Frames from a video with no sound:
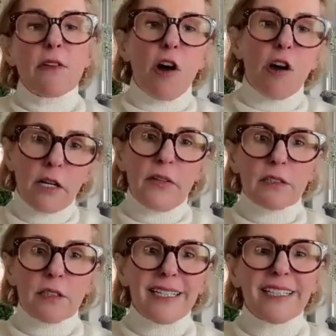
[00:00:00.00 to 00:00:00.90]
the arc of it
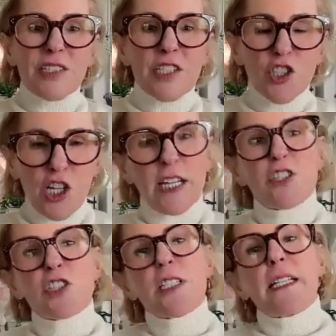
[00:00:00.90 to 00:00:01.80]
and are like, oh, it's
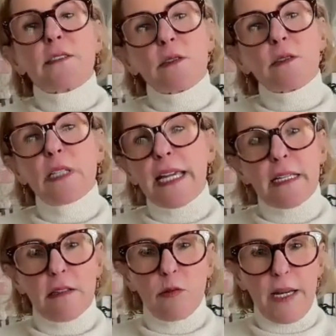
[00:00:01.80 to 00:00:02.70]
changed, and I don't
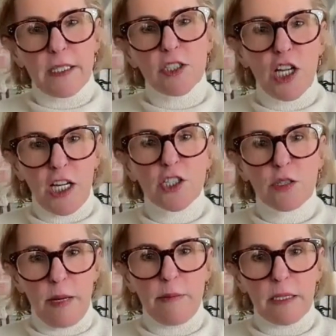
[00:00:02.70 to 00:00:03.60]
like the way it's
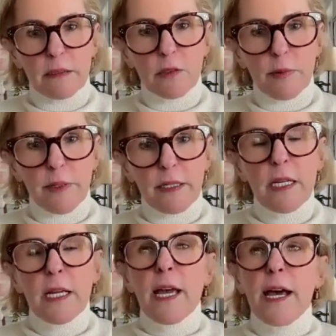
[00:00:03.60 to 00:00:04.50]
changed, maybe a little bit.
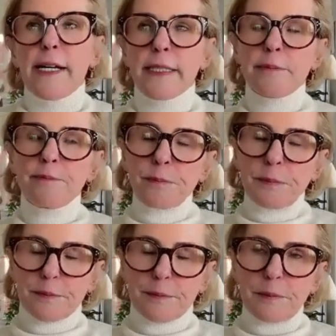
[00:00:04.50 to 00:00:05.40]

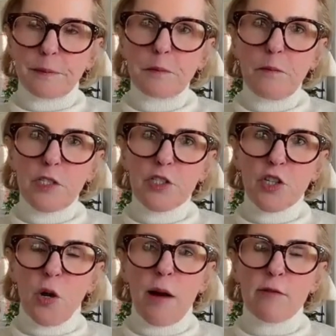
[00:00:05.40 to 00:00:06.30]

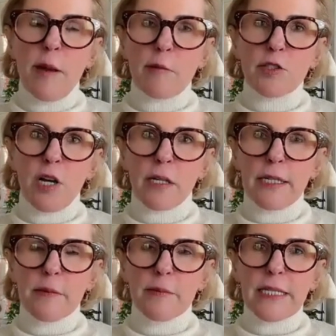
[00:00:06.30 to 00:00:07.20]
So I remember
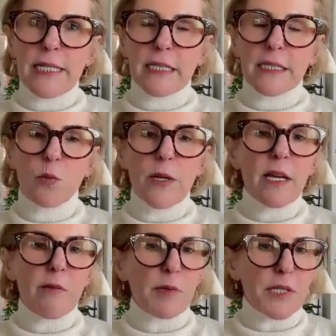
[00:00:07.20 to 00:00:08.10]
talking to them and saying, did we
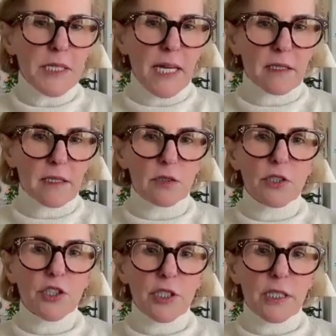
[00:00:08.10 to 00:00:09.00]
come up with a tech
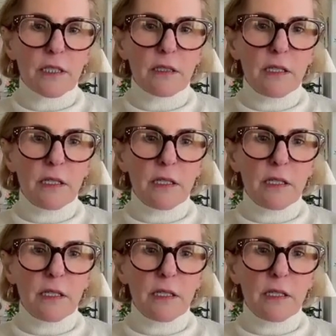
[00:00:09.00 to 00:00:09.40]
solution